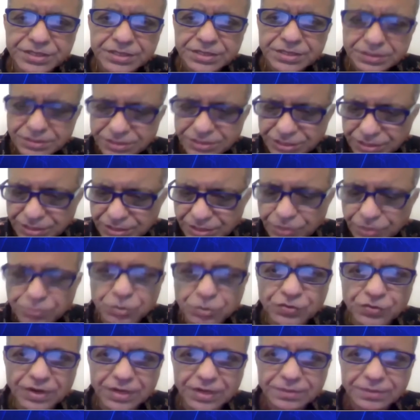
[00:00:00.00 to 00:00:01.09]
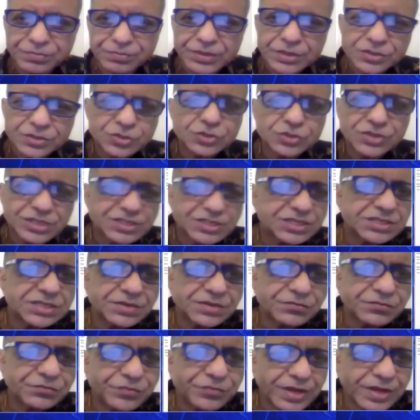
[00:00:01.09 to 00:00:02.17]
gene removal. So this is a
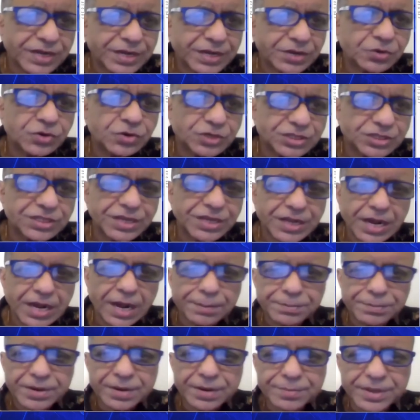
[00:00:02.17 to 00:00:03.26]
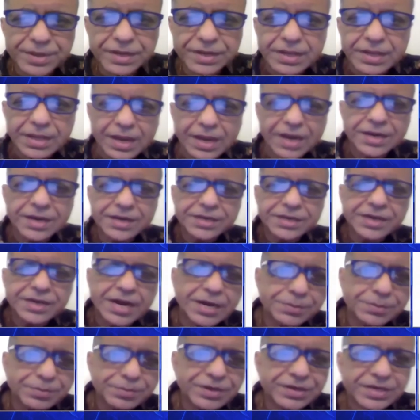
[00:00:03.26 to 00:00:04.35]
very good thing upcoming, and it
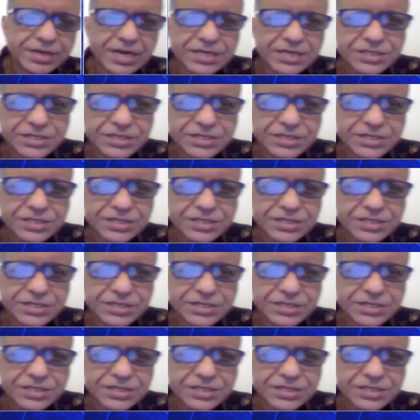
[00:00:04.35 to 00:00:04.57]
had been